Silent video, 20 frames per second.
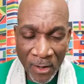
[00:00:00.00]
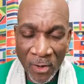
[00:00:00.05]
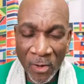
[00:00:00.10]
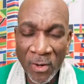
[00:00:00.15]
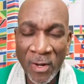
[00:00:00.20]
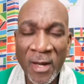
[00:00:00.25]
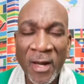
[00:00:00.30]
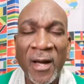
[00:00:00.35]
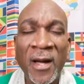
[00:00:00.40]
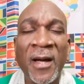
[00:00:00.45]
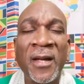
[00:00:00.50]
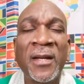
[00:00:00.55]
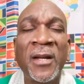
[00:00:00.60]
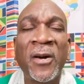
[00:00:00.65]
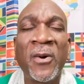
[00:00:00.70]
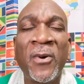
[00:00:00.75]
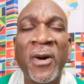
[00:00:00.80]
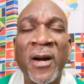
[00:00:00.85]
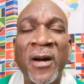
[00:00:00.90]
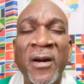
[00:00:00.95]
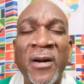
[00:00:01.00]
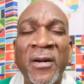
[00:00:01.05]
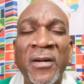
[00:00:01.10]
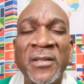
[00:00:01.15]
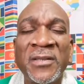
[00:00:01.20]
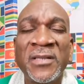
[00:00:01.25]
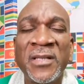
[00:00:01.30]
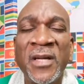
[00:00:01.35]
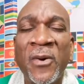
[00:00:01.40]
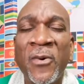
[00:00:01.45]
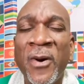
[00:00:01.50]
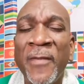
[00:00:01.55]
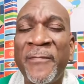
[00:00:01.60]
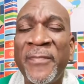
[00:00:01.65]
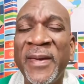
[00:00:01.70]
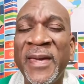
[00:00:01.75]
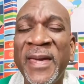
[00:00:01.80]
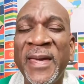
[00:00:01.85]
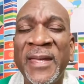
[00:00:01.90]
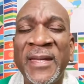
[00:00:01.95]
Oh God, our hurt, our
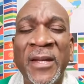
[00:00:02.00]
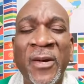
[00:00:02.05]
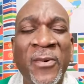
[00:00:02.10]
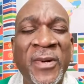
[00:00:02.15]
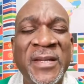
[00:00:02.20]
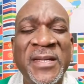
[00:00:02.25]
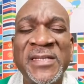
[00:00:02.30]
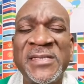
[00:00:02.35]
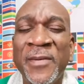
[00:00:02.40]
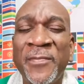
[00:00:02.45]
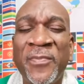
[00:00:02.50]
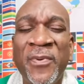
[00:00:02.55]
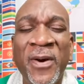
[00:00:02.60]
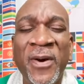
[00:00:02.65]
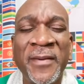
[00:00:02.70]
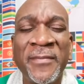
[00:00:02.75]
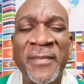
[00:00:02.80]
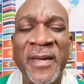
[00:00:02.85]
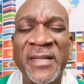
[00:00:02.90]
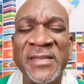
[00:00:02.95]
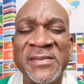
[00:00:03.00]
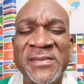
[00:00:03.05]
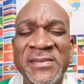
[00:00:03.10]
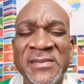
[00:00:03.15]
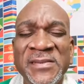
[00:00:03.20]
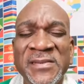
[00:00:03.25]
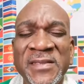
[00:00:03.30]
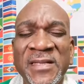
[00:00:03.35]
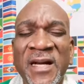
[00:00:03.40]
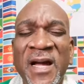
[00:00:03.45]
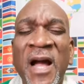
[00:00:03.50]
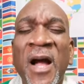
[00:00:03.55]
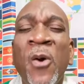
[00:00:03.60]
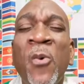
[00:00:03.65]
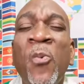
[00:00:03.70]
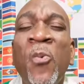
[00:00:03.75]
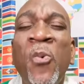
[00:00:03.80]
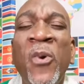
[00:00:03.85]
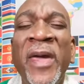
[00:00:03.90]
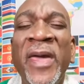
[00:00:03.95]
pain, our disappointments, are
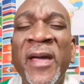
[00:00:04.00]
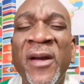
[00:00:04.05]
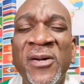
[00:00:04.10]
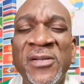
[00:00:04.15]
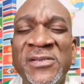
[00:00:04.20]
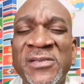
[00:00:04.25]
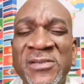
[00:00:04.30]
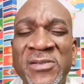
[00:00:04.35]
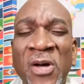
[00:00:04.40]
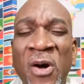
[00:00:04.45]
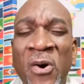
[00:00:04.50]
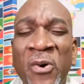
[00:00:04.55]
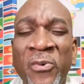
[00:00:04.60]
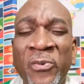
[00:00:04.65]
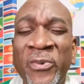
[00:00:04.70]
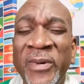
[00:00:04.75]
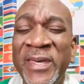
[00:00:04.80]
weighing us down.